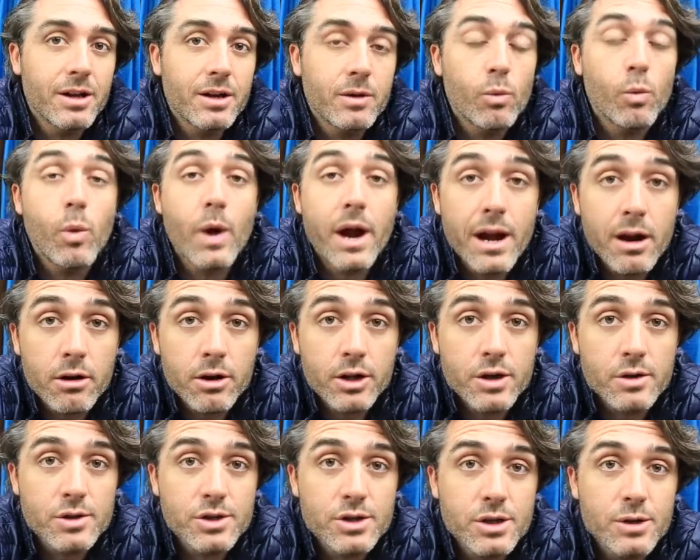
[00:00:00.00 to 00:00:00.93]
Where
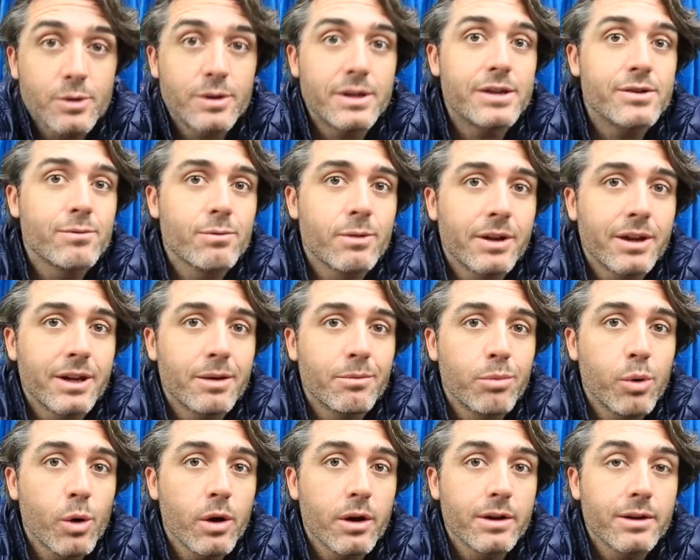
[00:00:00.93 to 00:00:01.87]
you shoot is really
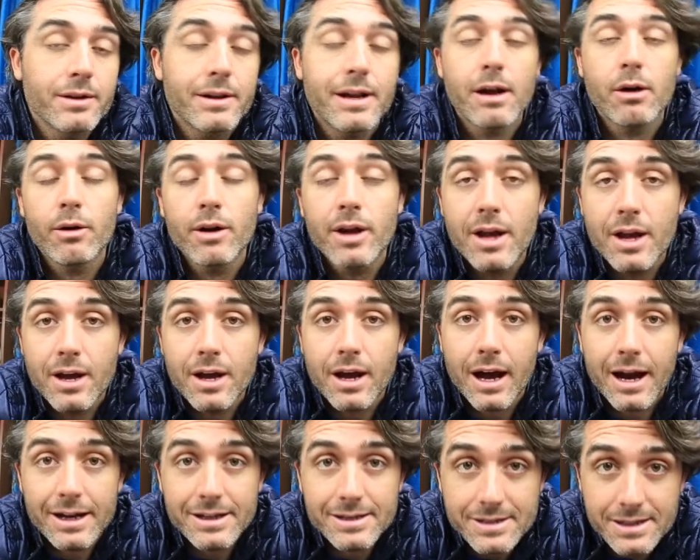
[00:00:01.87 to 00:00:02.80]
important. Now,
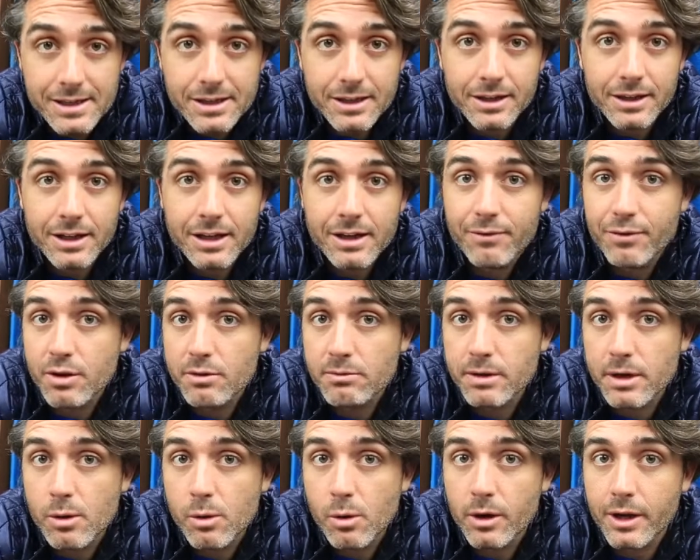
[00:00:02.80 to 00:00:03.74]
ideally, if you're
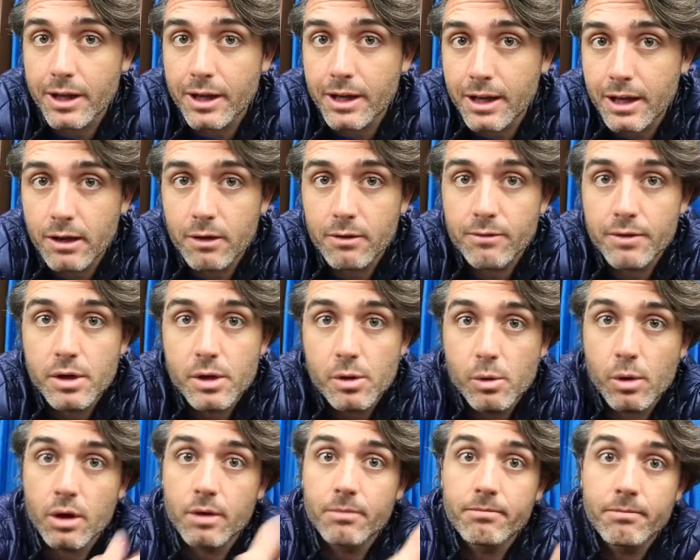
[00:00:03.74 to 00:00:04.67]
recording an interview
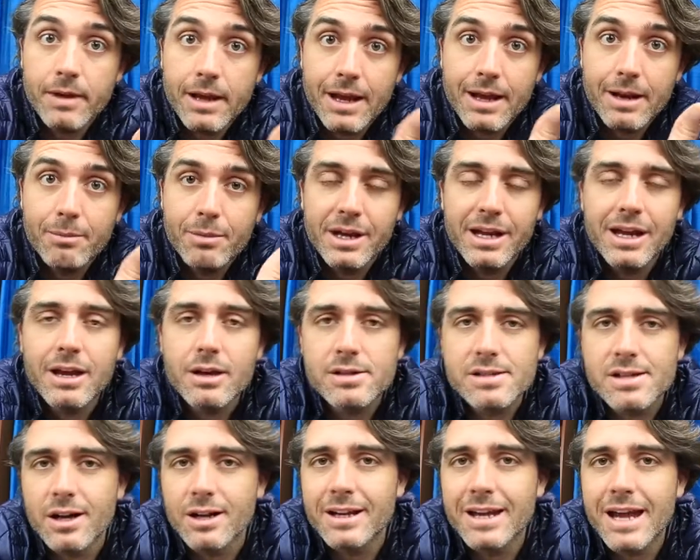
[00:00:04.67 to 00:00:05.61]
or anybody
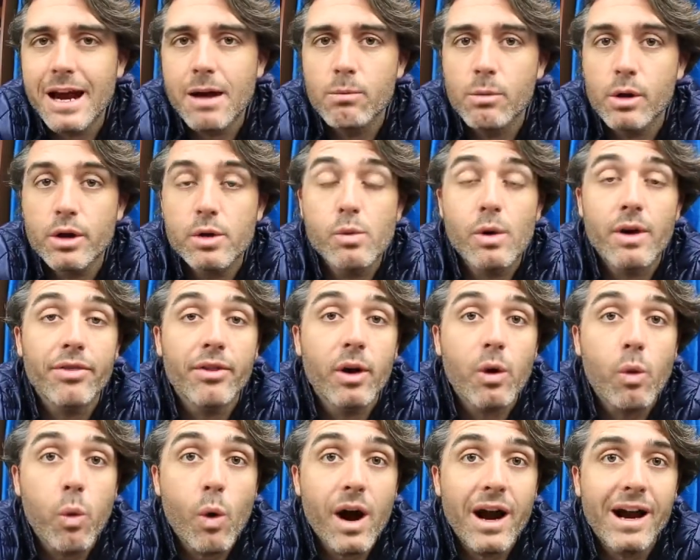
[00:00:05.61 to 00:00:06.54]
else on camera, you want the
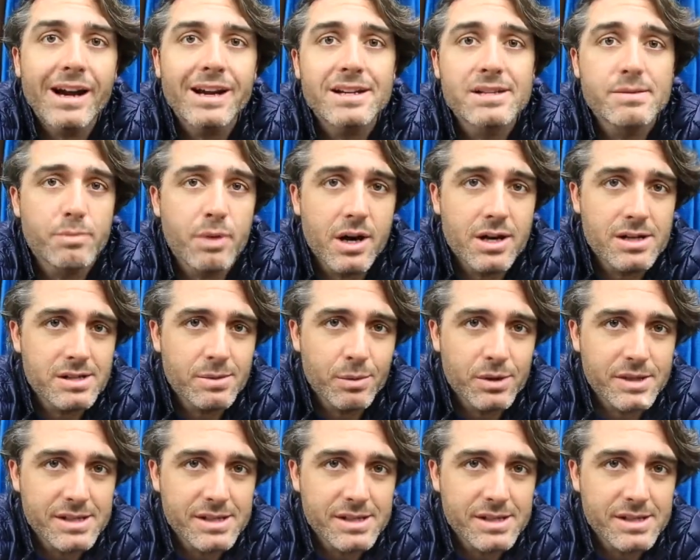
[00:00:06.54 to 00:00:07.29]
quietest possible